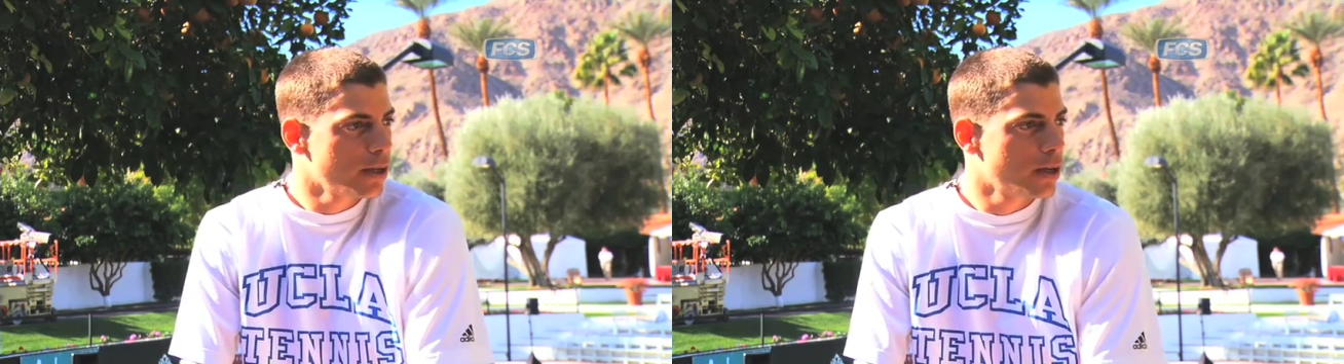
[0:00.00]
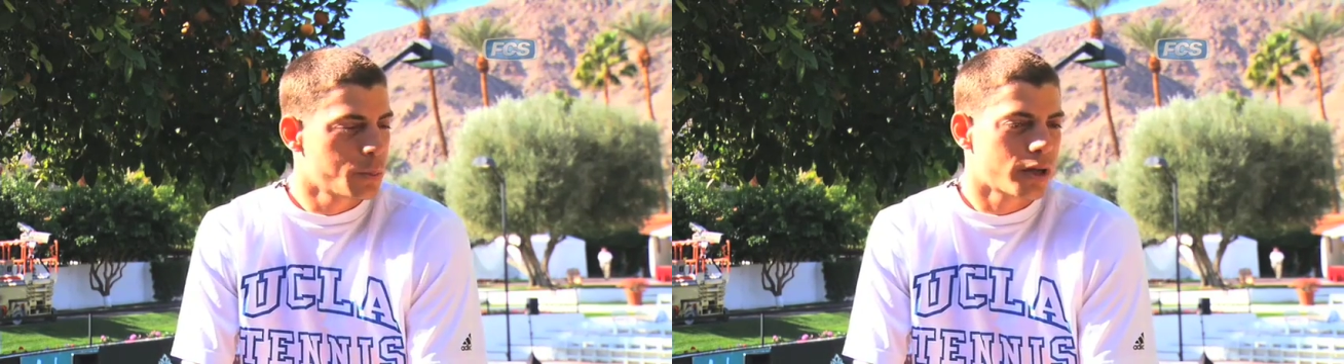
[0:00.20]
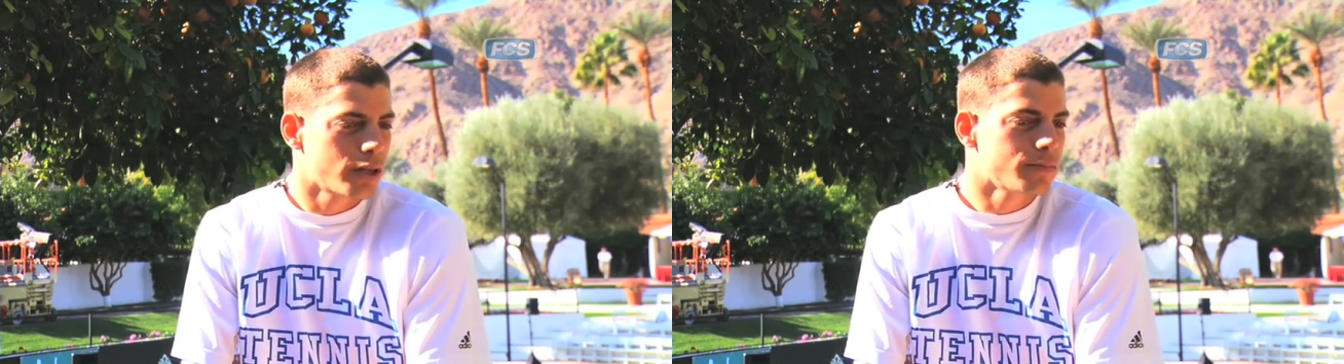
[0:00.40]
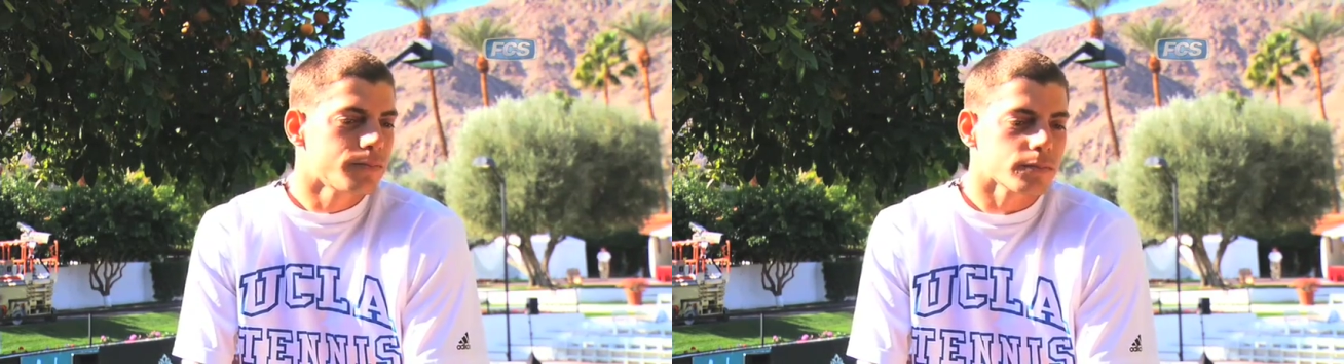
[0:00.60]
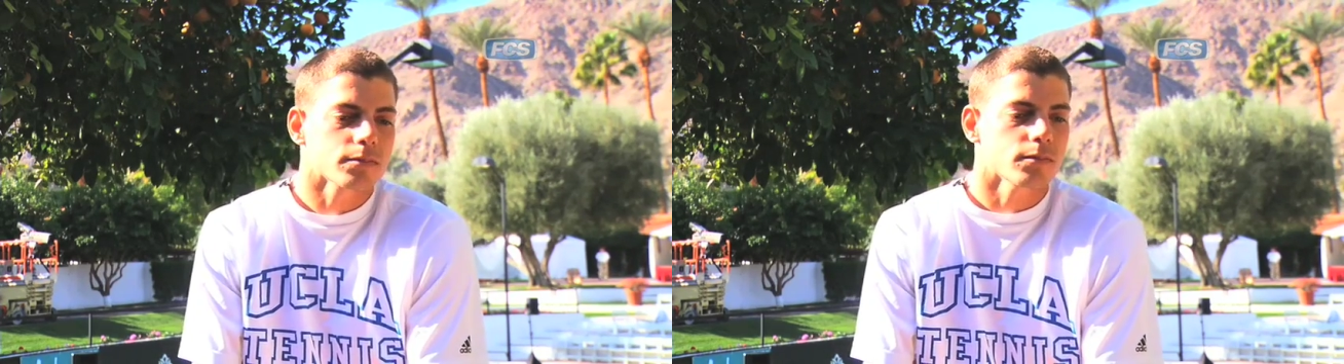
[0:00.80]
But
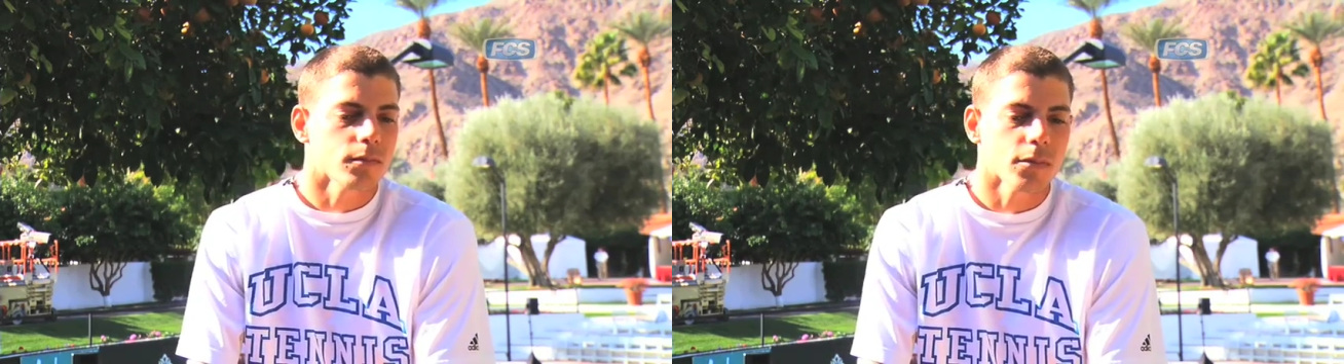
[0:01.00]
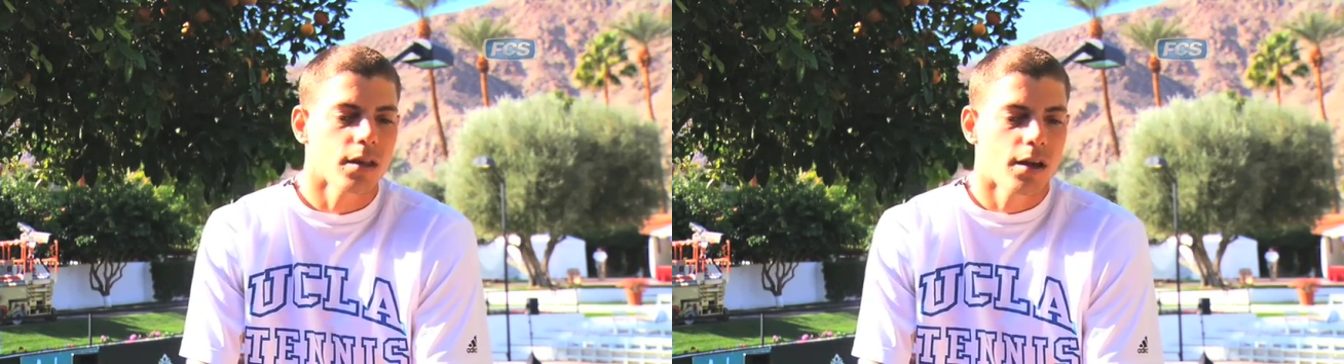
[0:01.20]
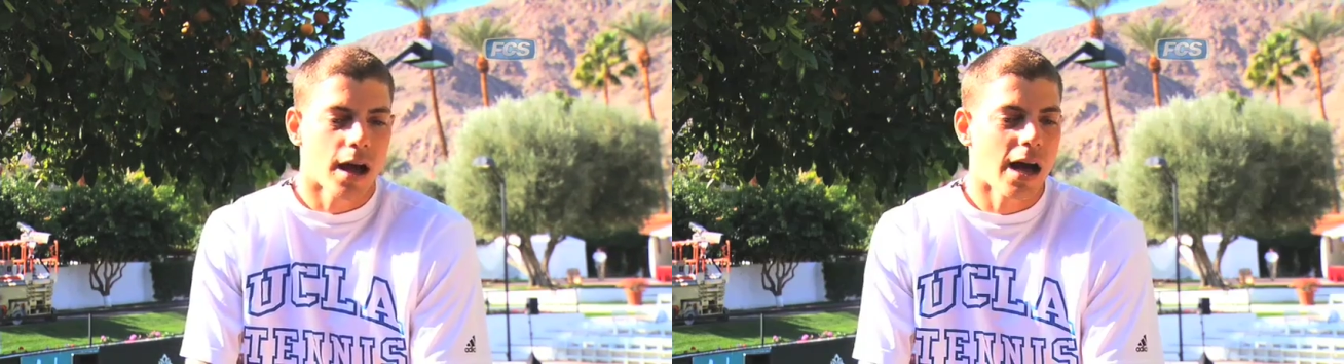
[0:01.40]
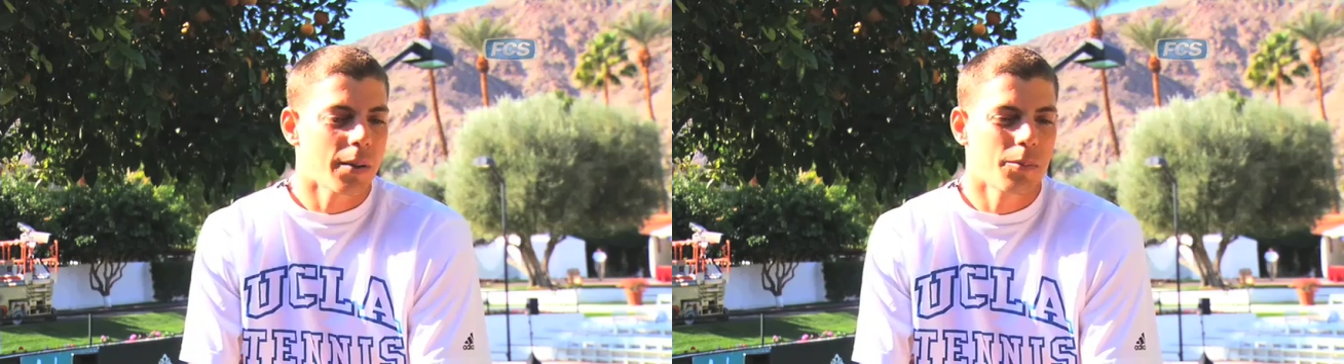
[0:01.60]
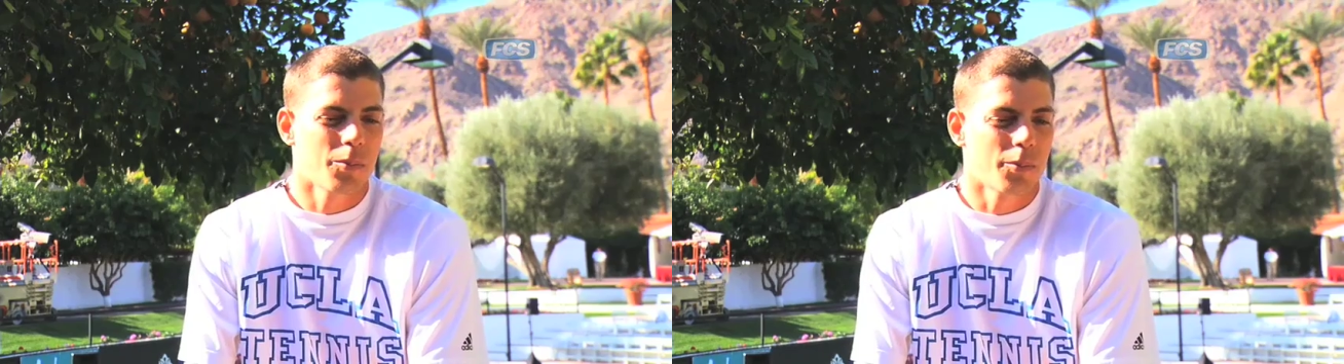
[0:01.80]

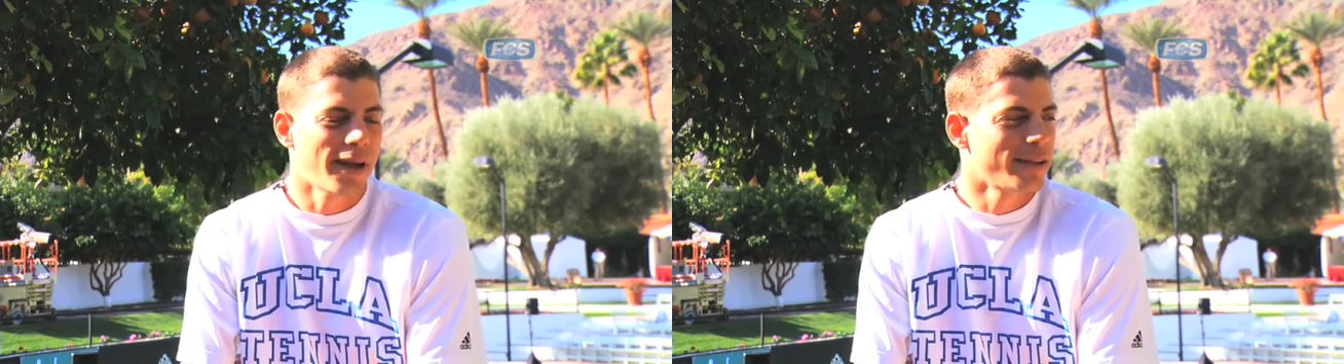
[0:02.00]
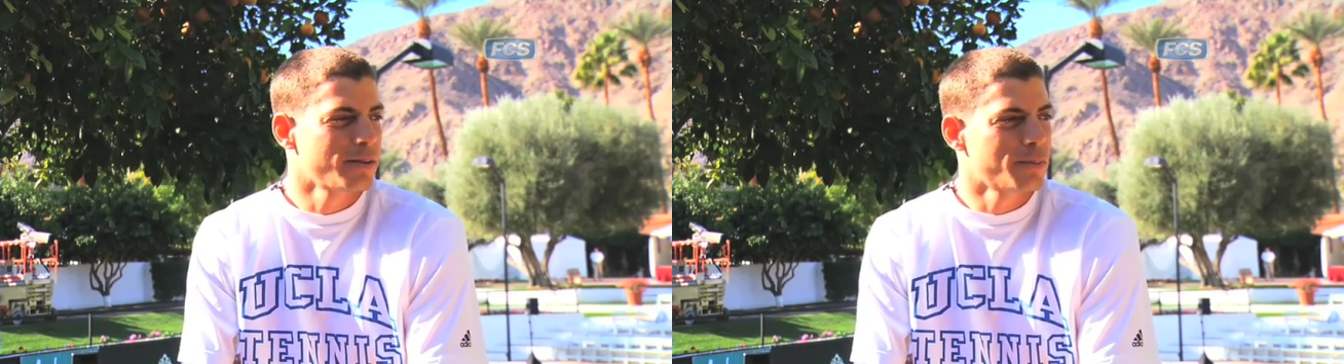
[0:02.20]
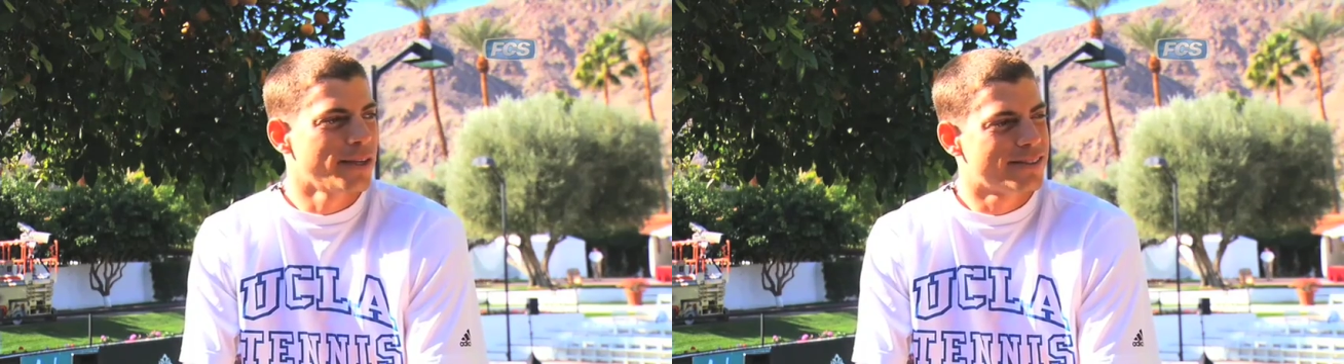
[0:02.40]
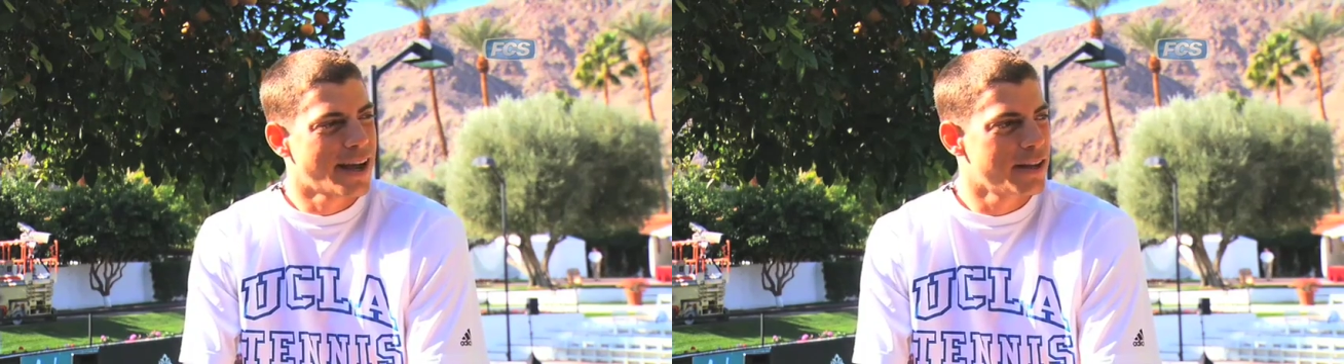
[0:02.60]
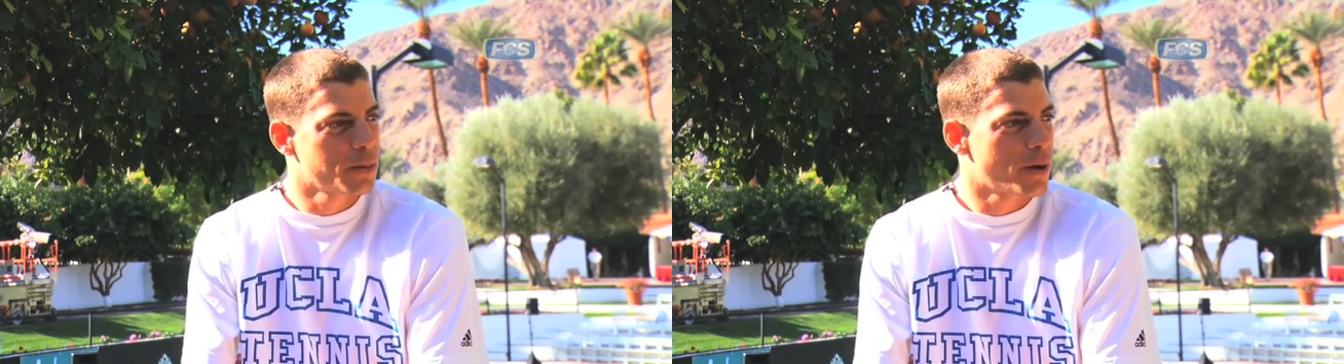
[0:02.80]
I'm
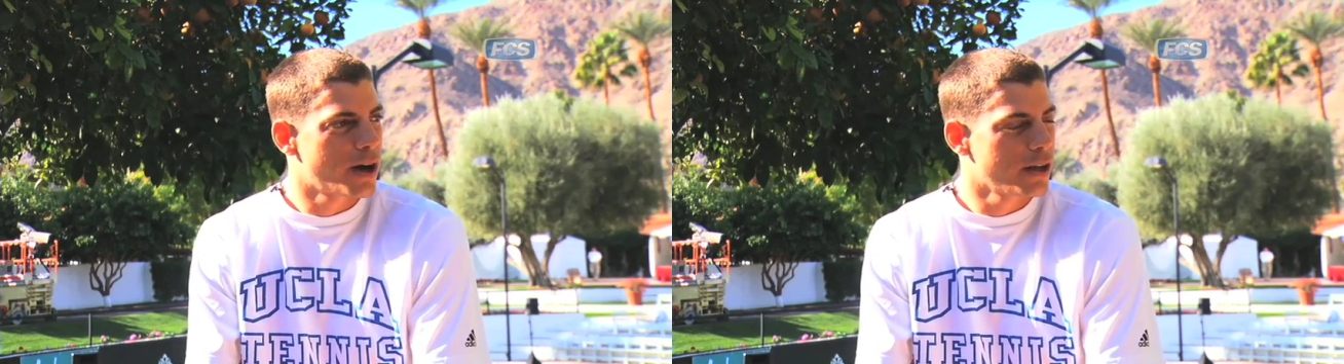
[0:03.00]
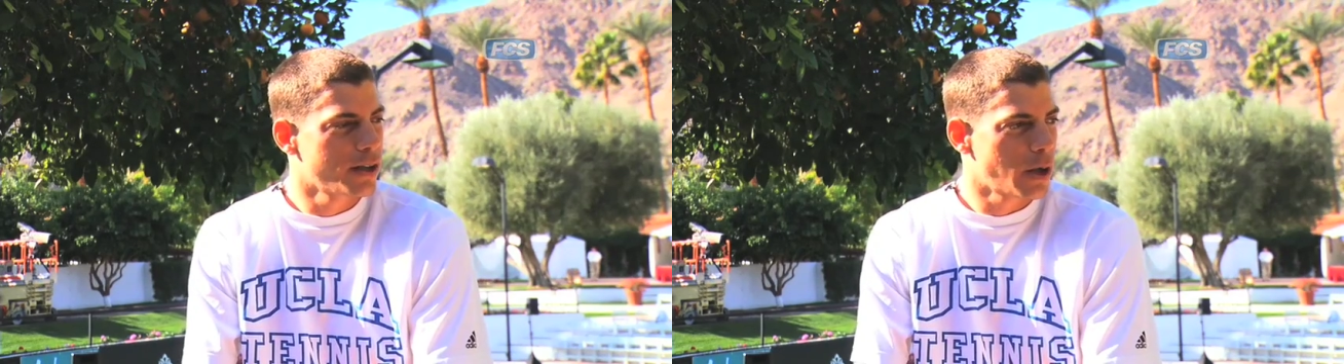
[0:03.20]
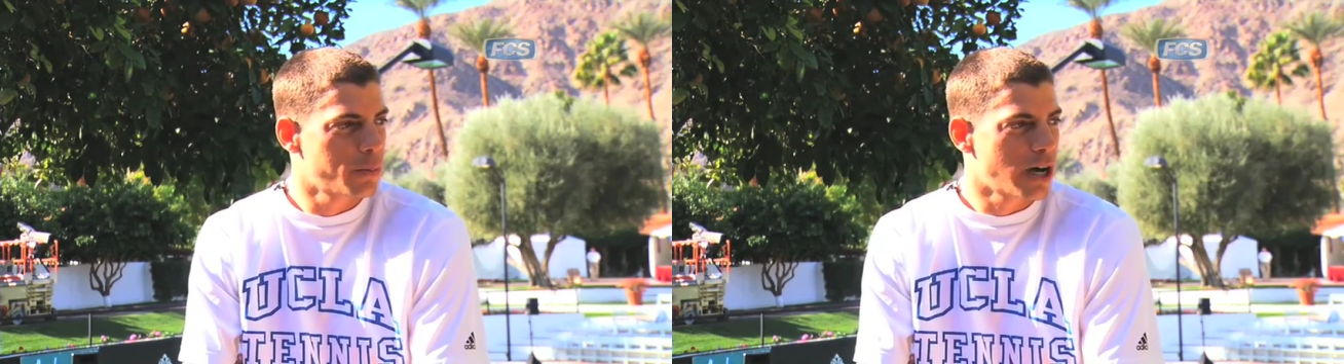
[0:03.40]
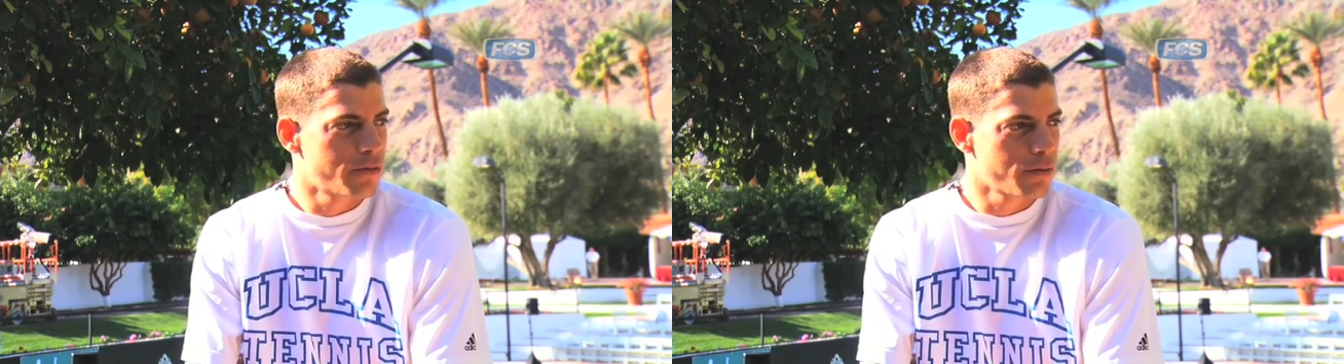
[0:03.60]
maintaining my above